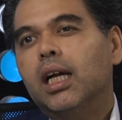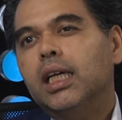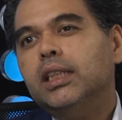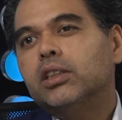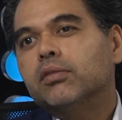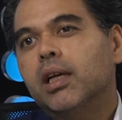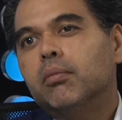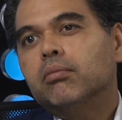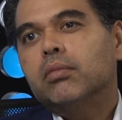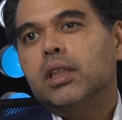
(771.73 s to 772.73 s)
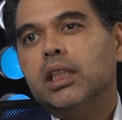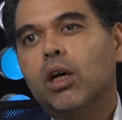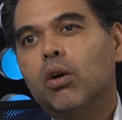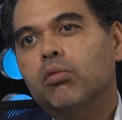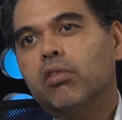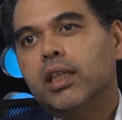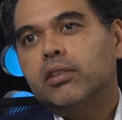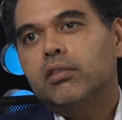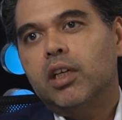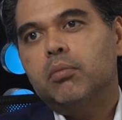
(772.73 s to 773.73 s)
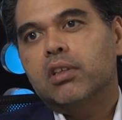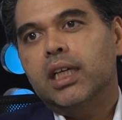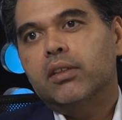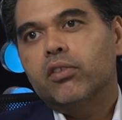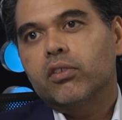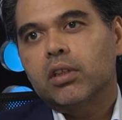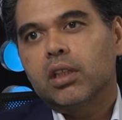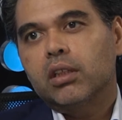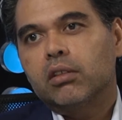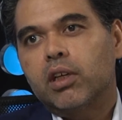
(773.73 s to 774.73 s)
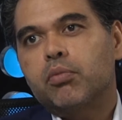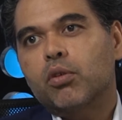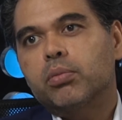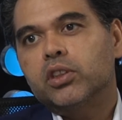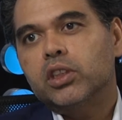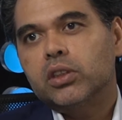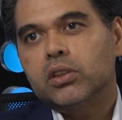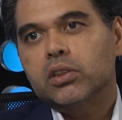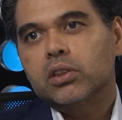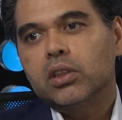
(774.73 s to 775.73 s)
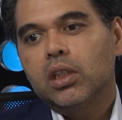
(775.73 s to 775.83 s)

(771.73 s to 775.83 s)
Each of them in their own right, great brands, great propositions.